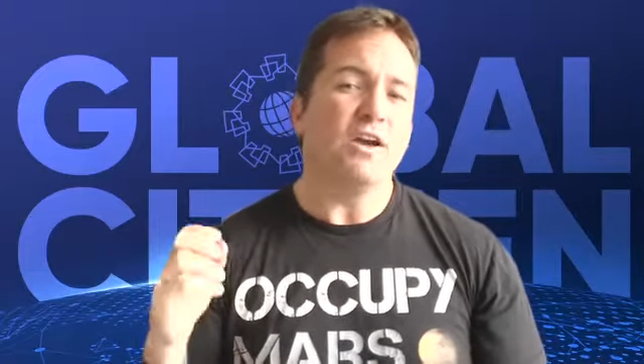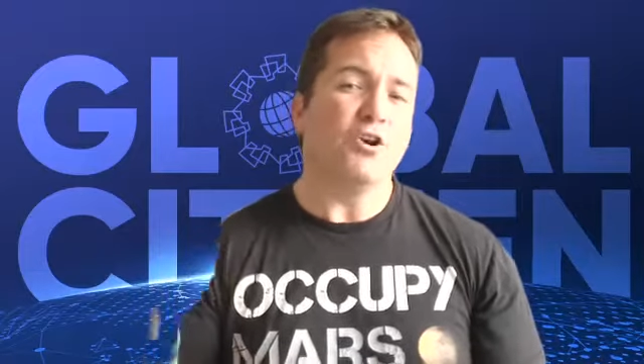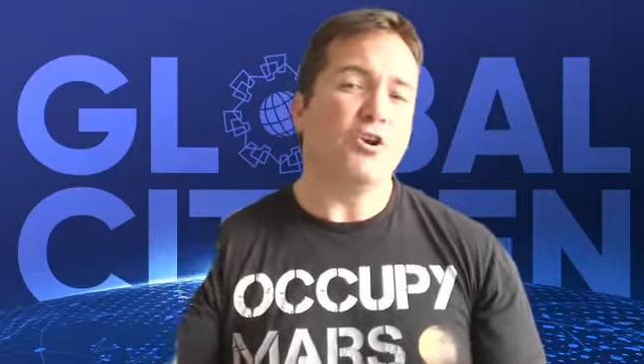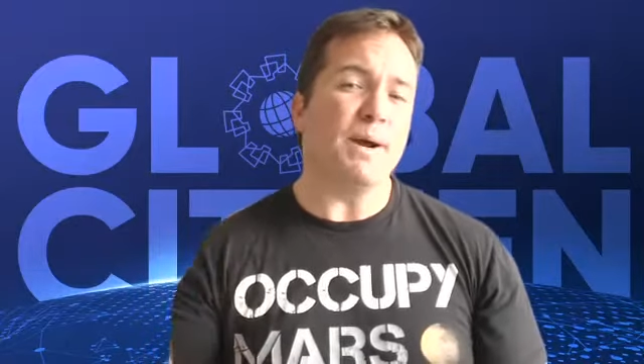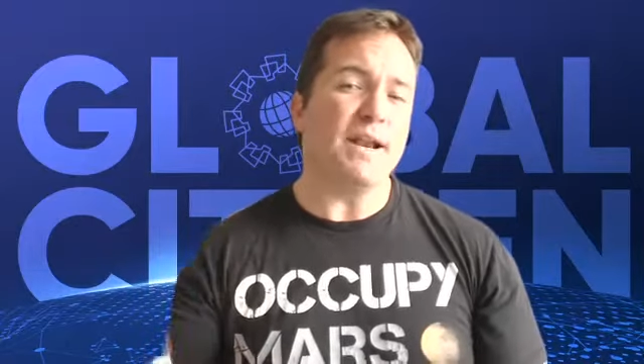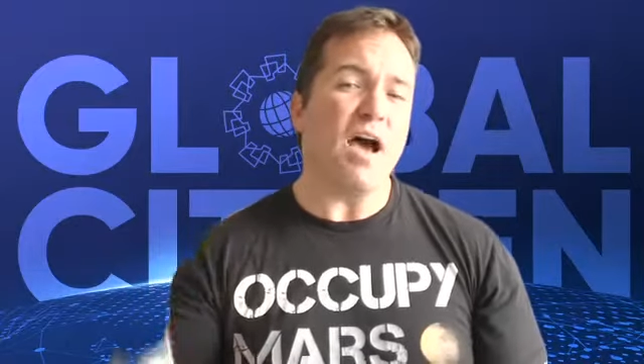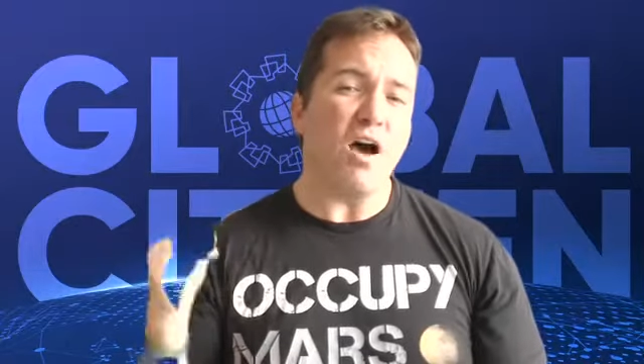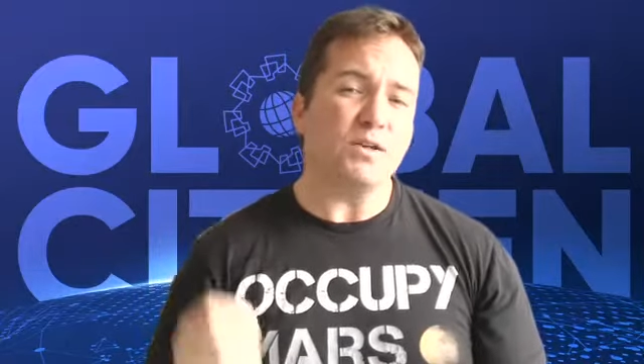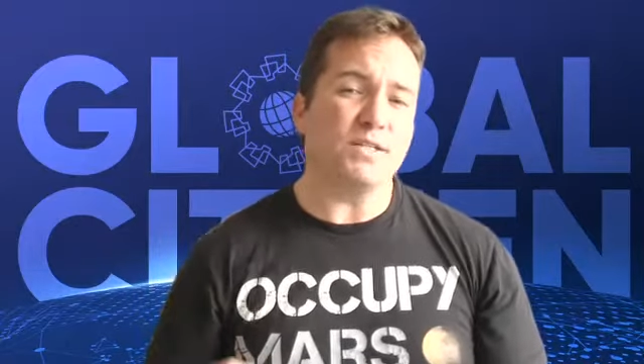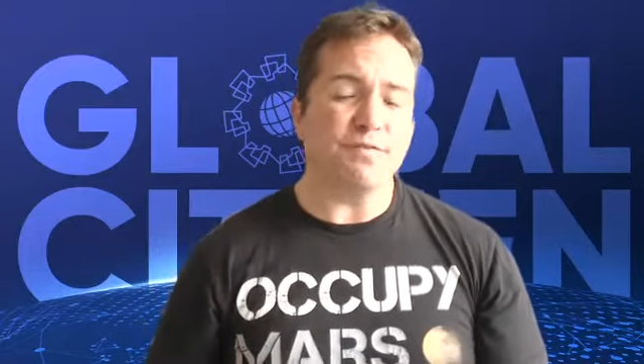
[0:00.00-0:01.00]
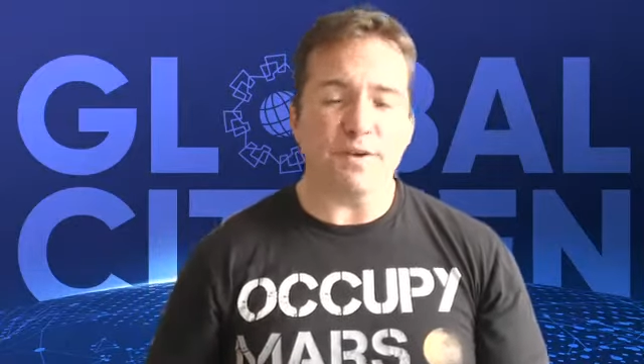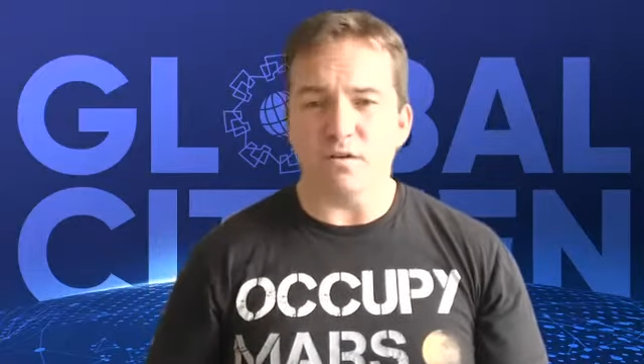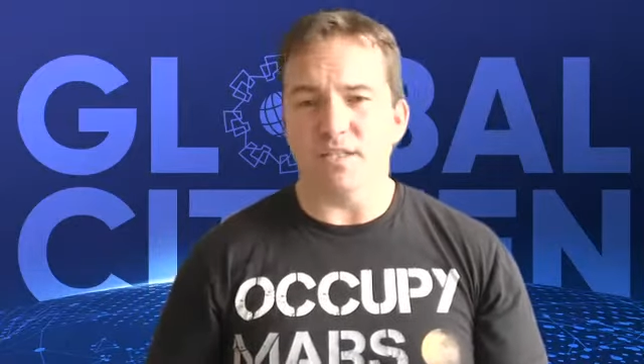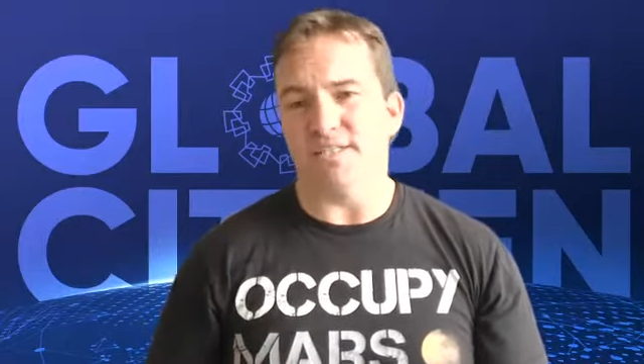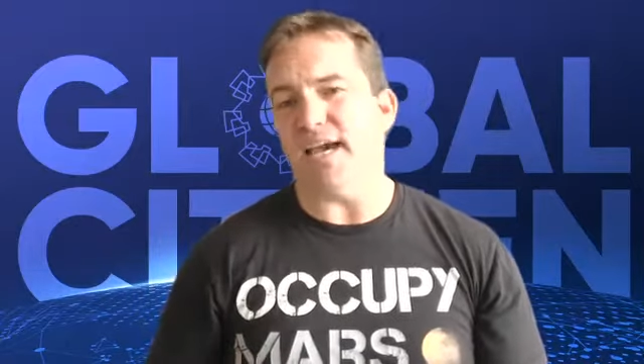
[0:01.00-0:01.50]
No matter how
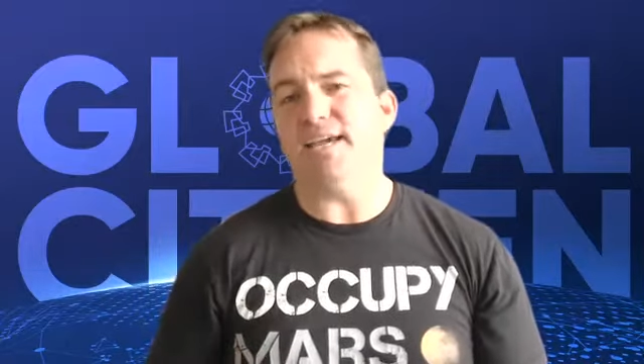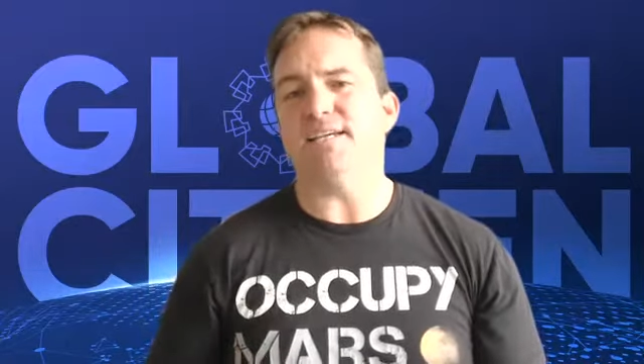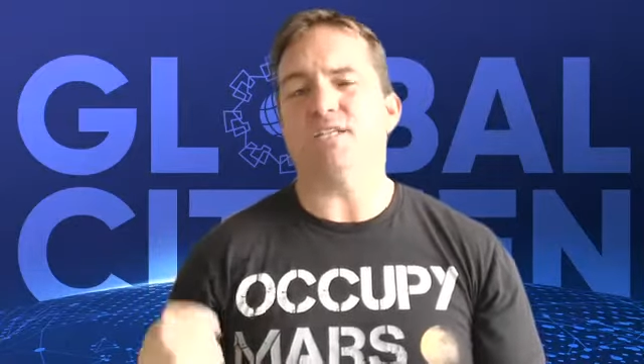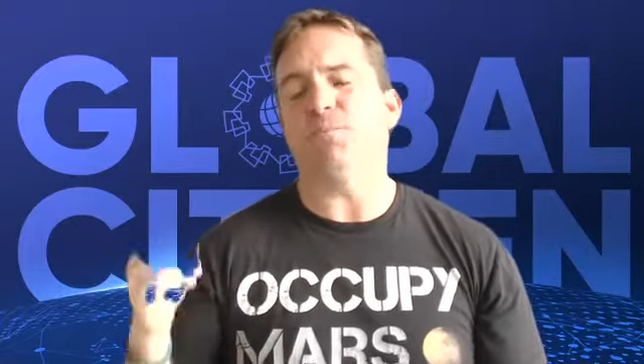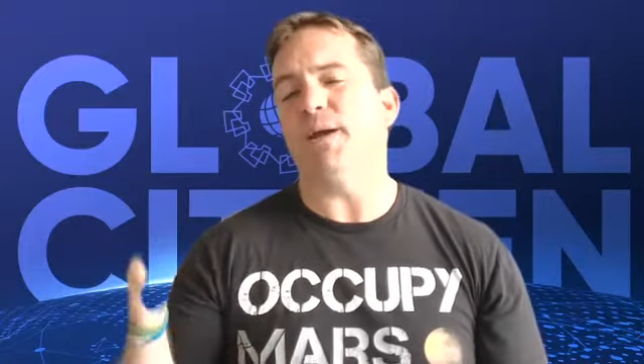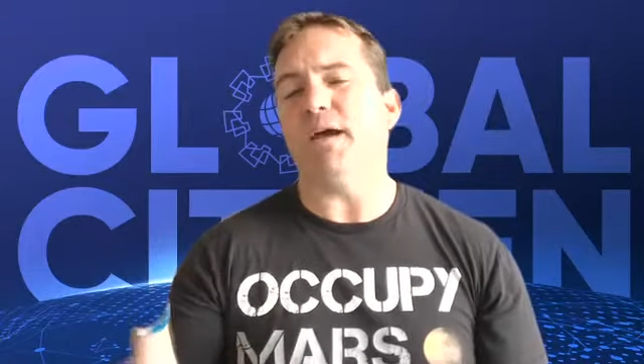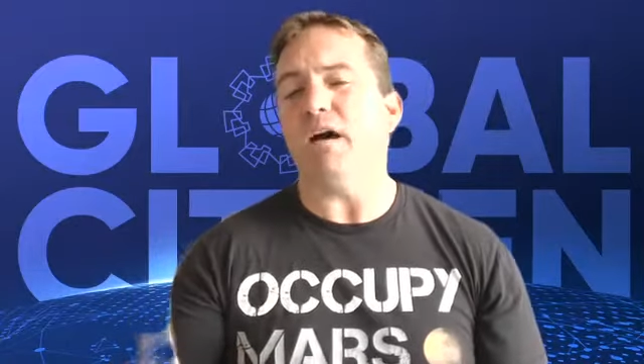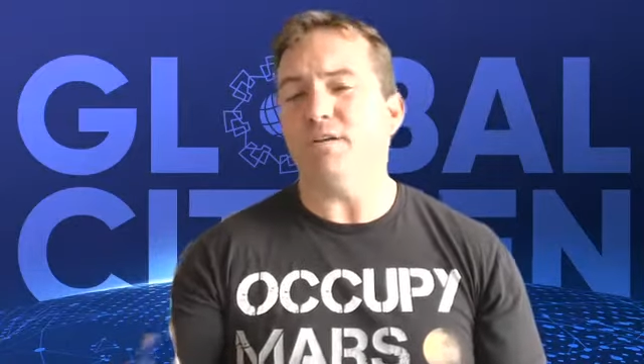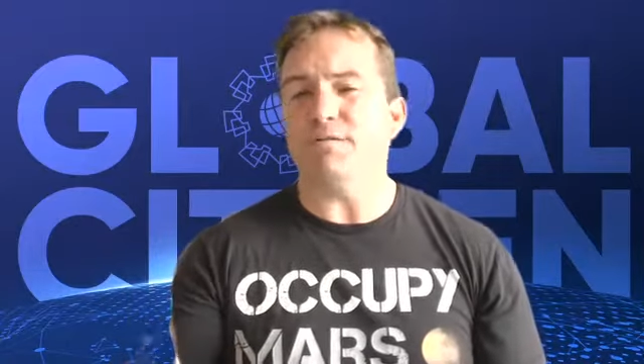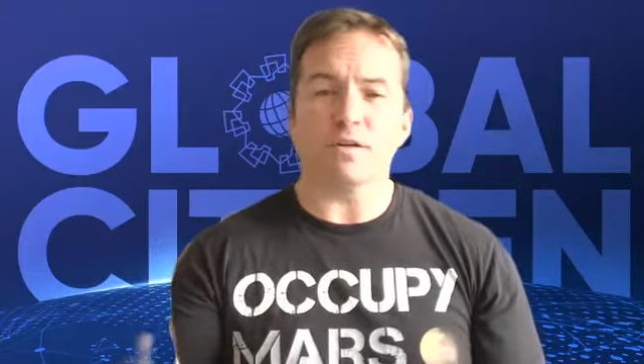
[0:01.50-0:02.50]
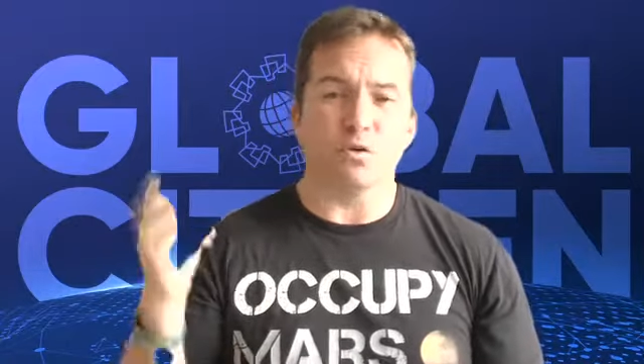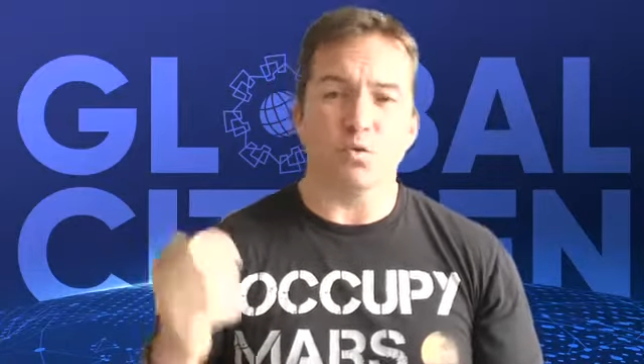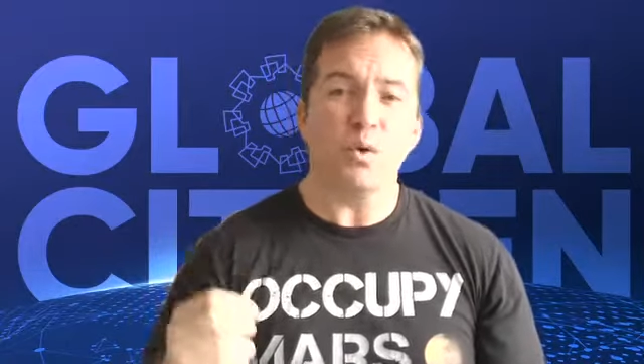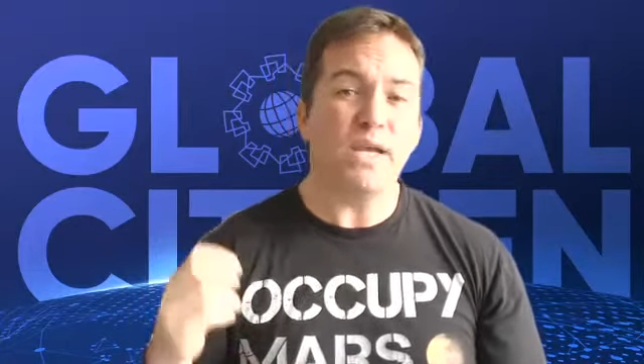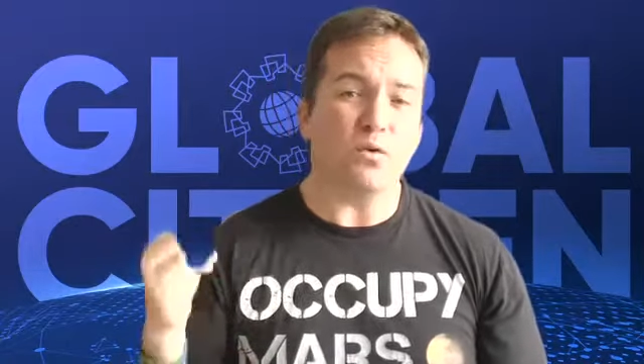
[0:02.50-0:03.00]
difficult the day is, no matter how difficult the
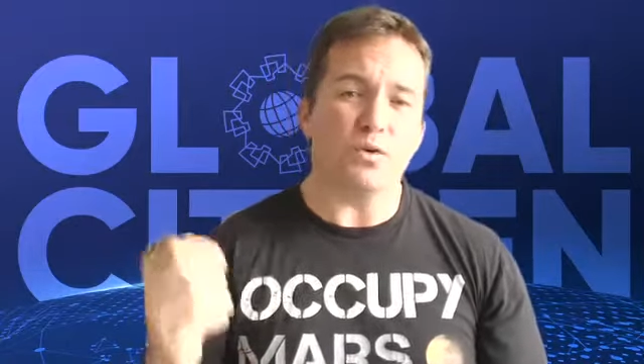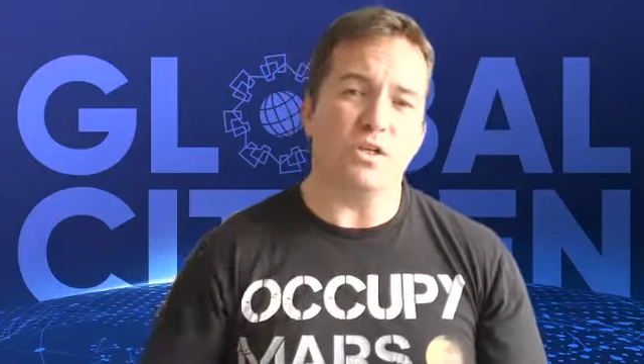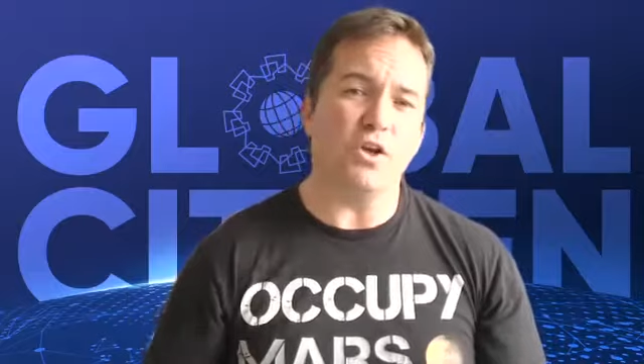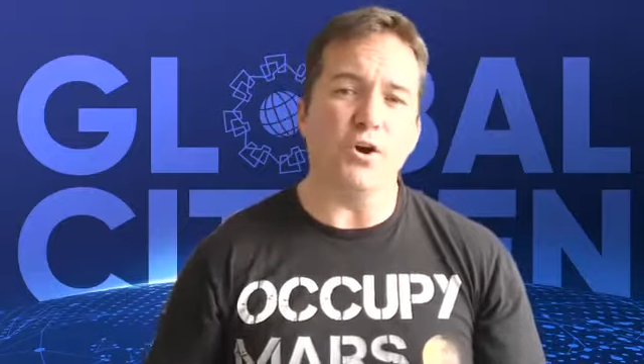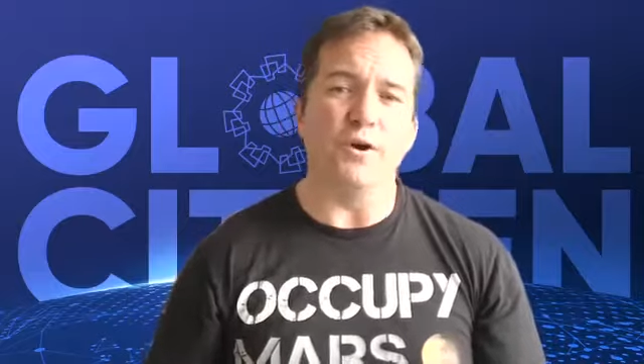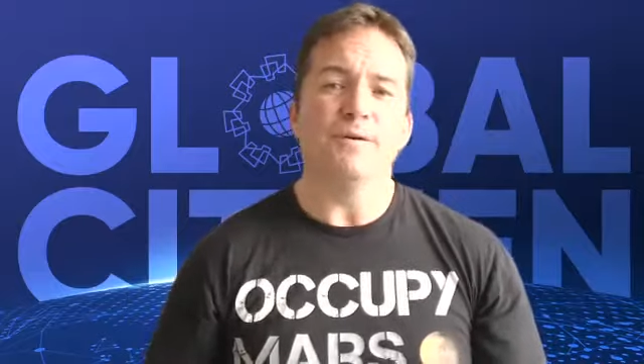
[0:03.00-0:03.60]
week or the year,